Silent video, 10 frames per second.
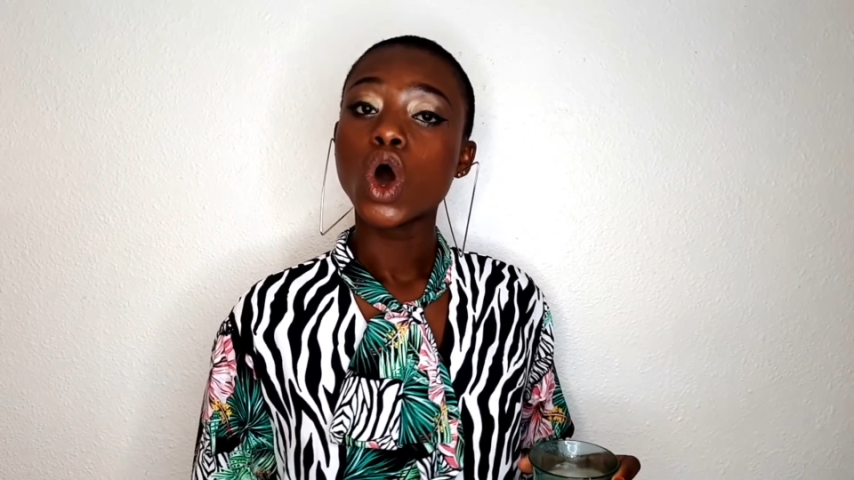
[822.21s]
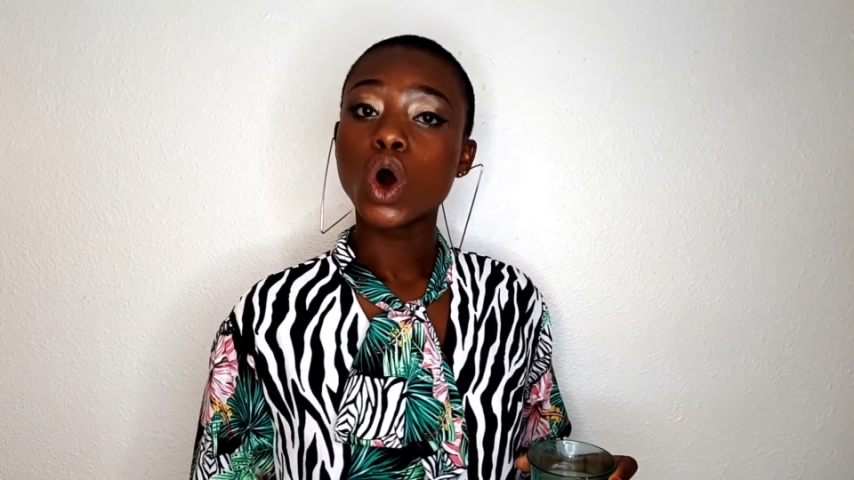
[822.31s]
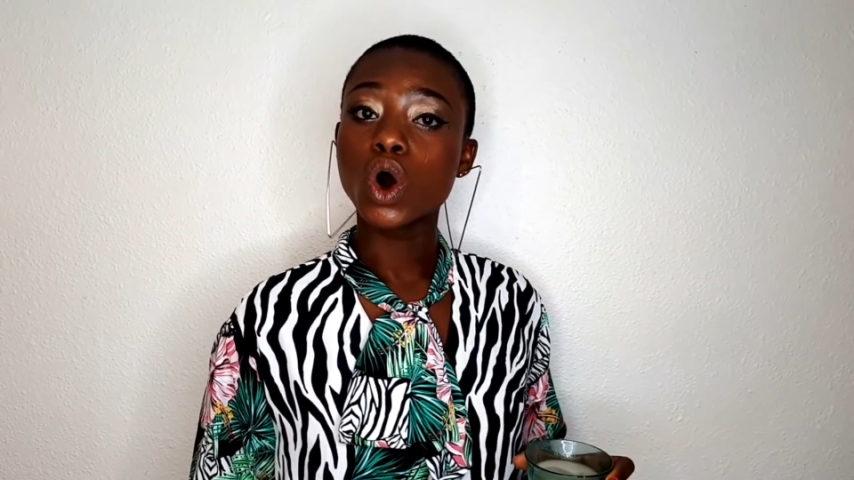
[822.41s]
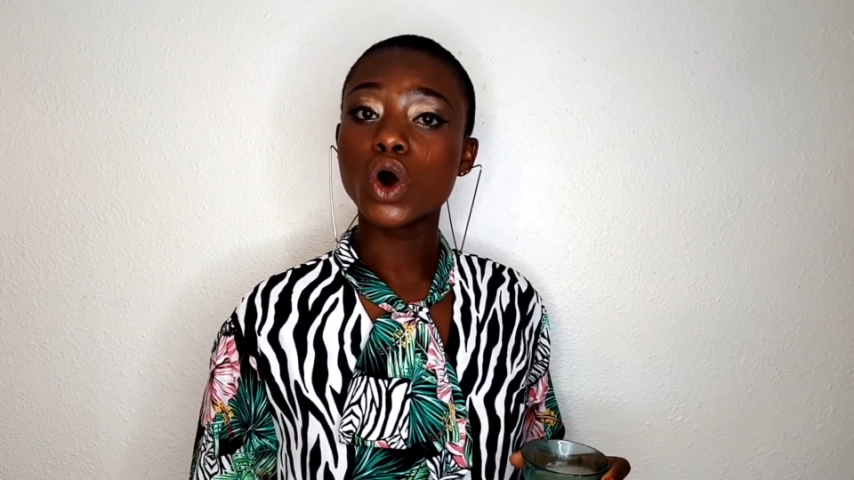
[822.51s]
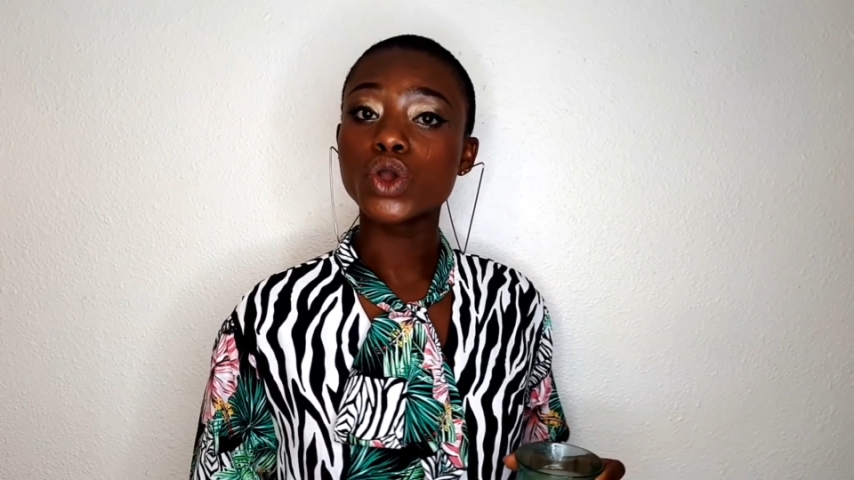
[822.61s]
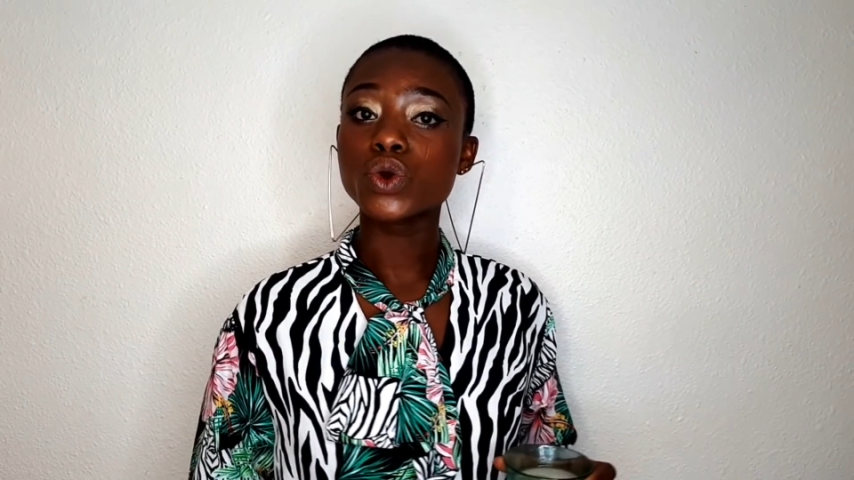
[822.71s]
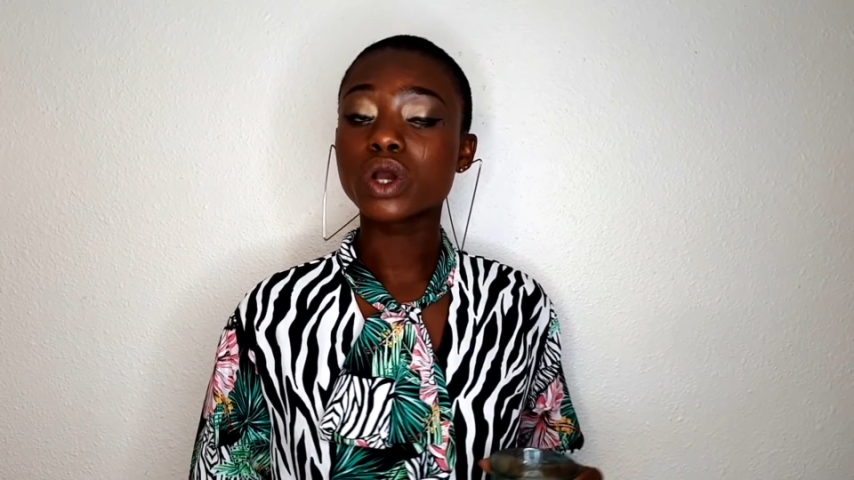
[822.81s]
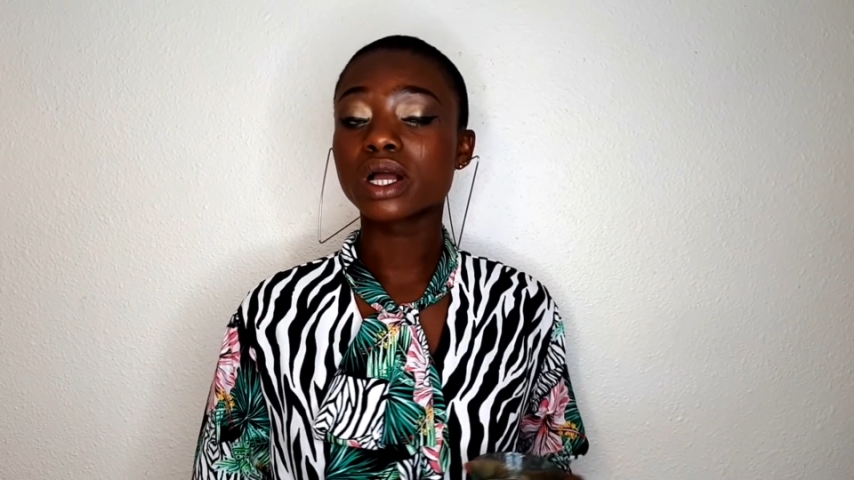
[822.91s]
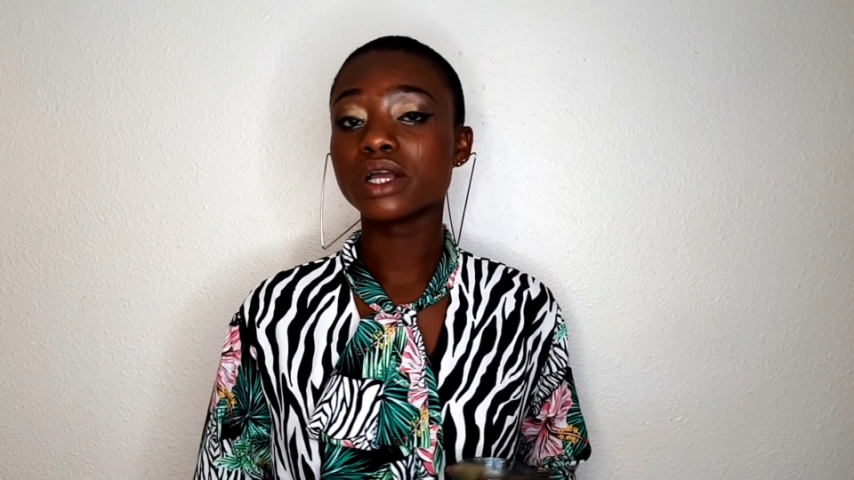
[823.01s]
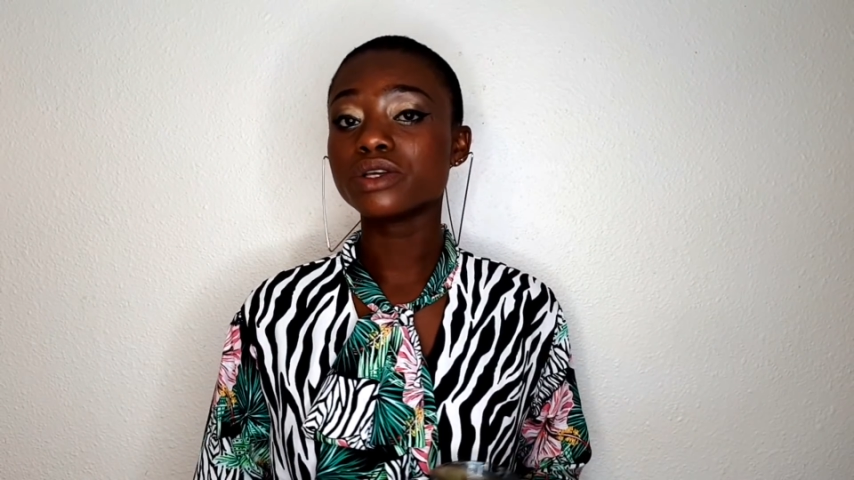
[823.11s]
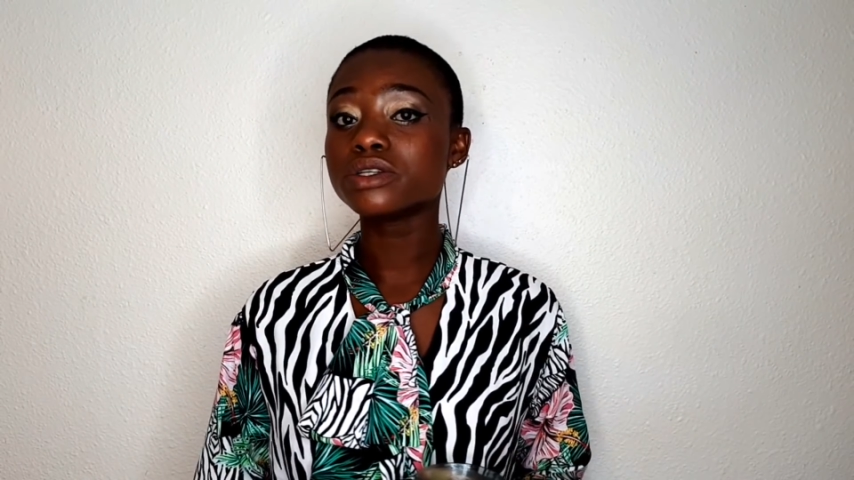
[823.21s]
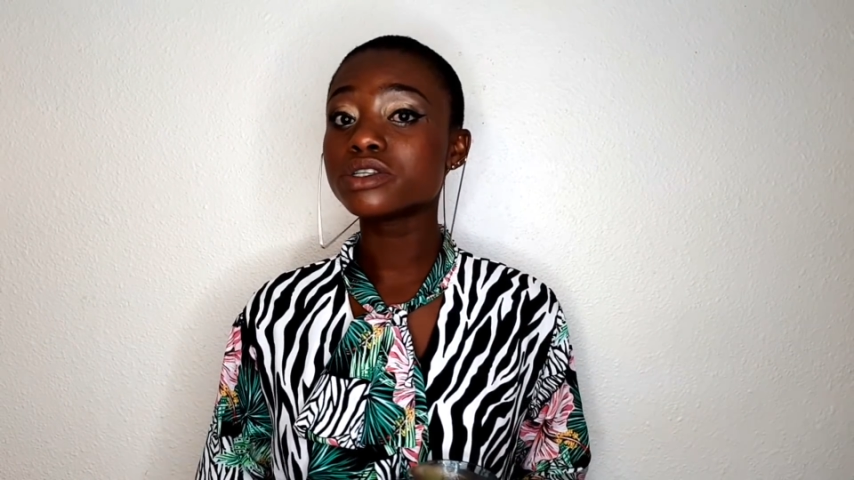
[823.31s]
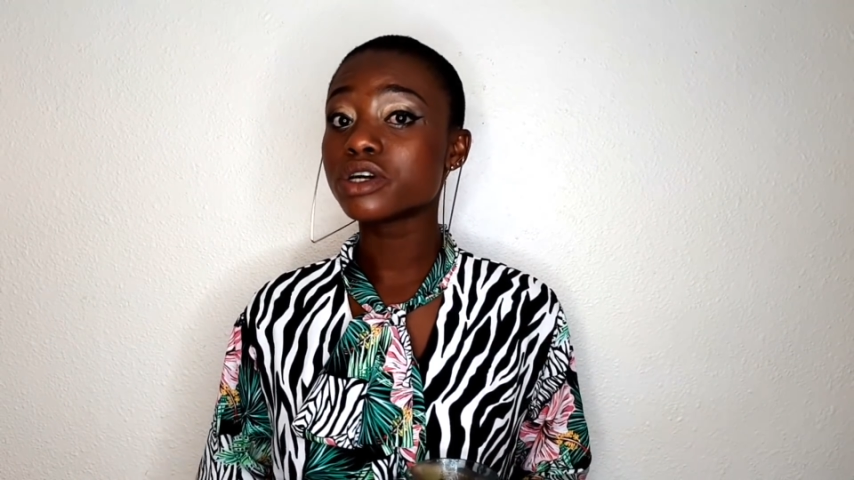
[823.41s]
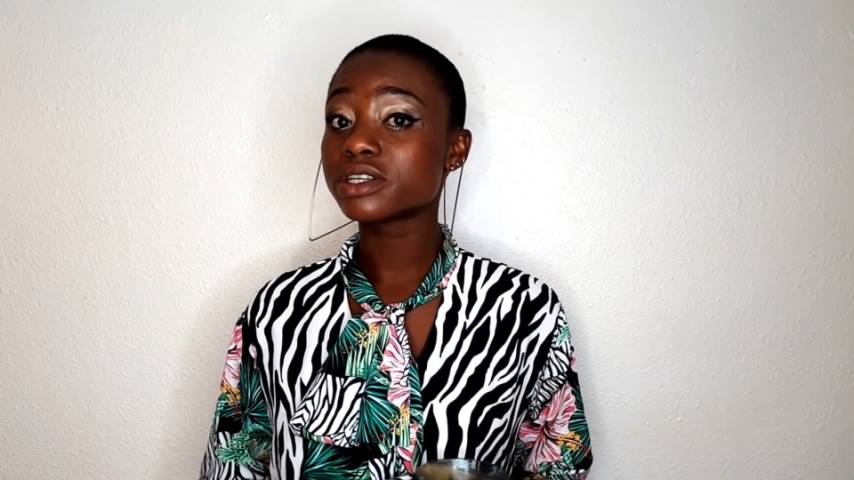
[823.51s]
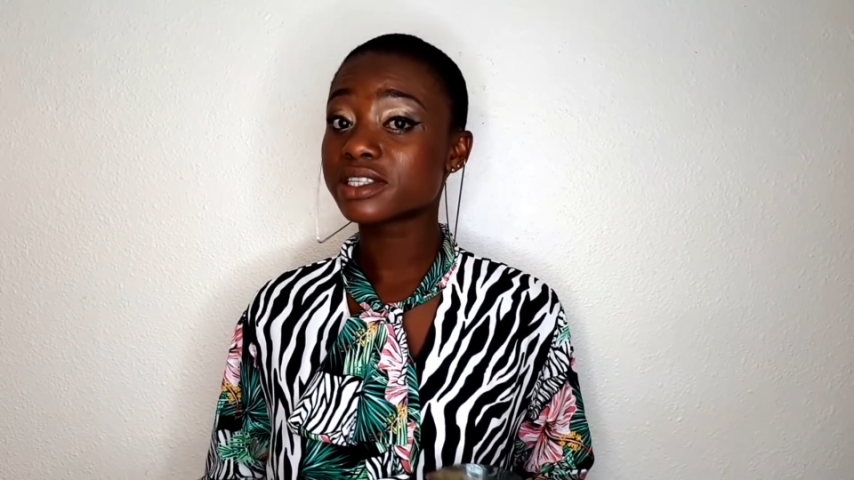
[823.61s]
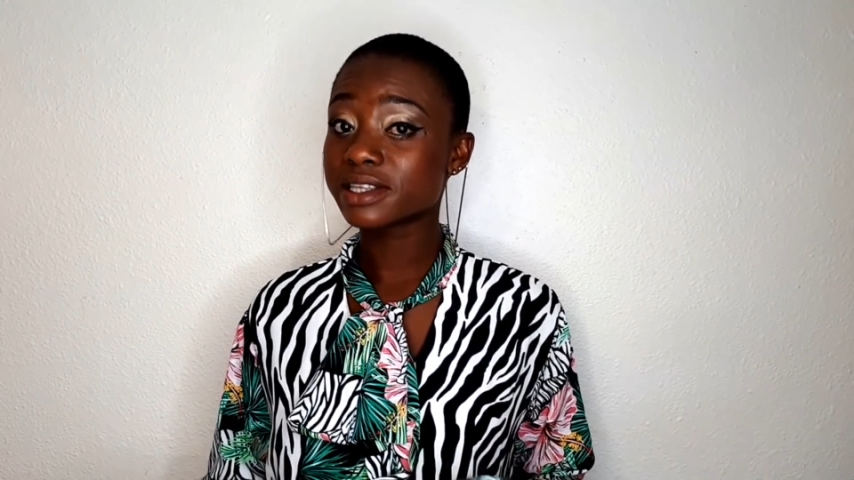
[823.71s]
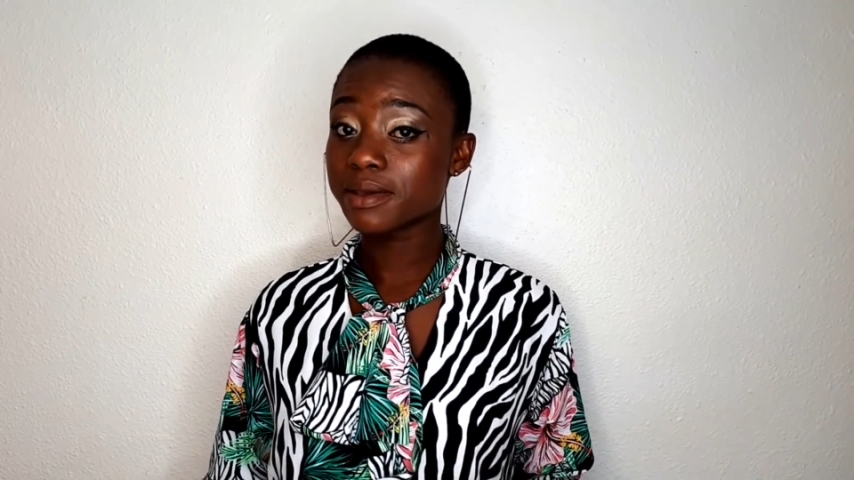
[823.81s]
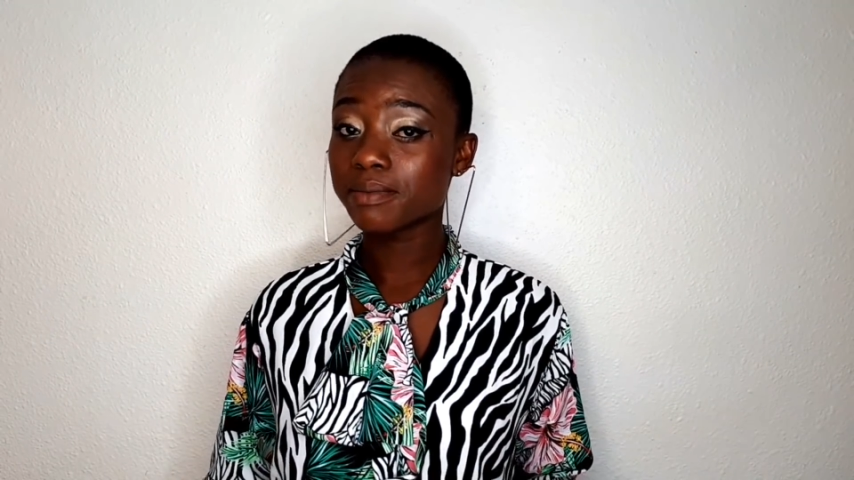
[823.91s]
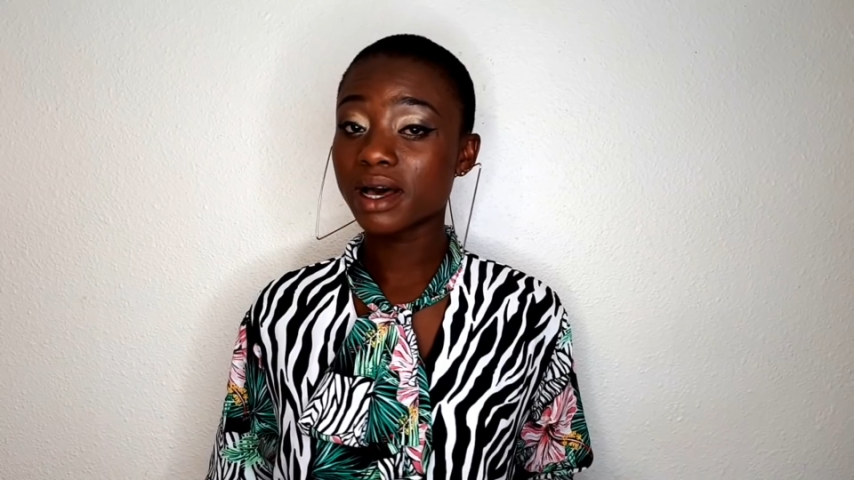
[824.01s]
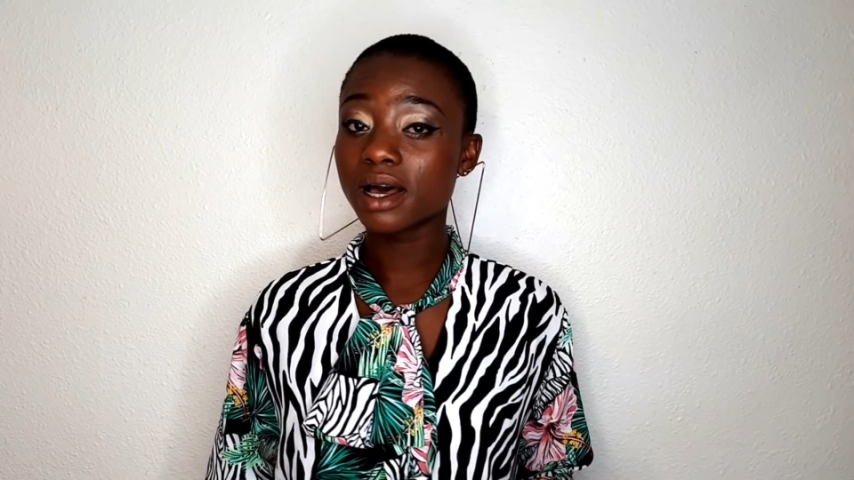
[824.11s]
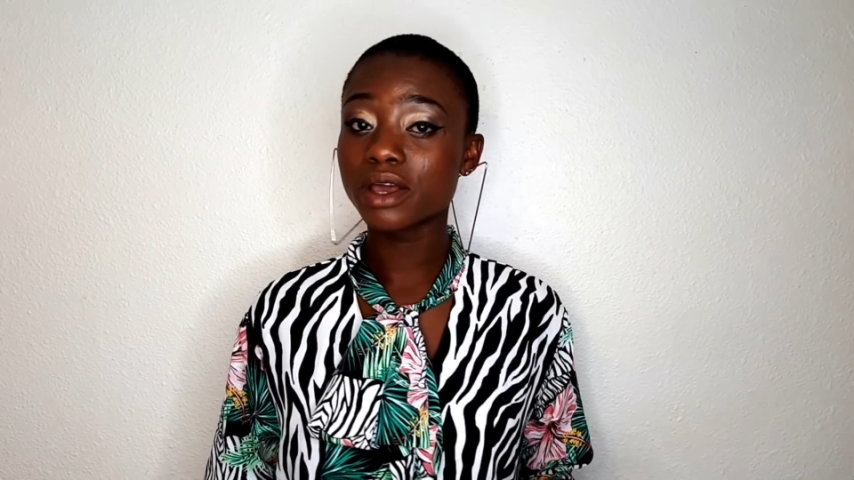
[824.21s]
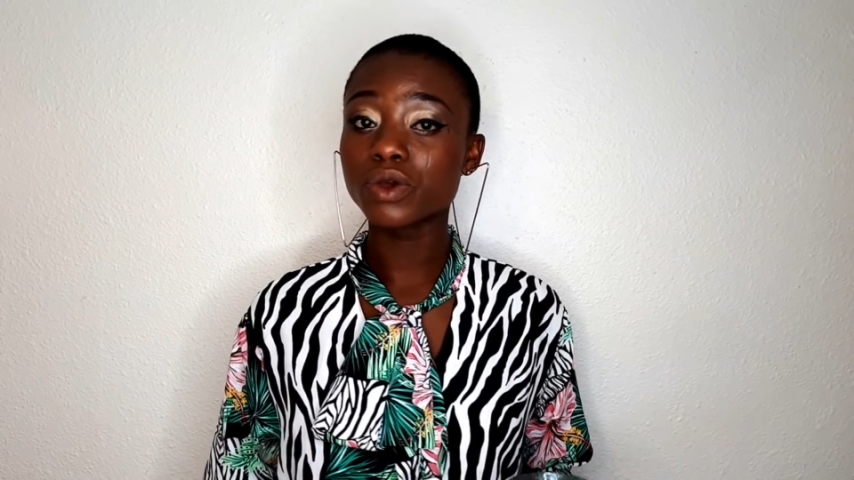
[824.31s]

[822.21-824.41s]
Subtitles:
Or you can use your steamer,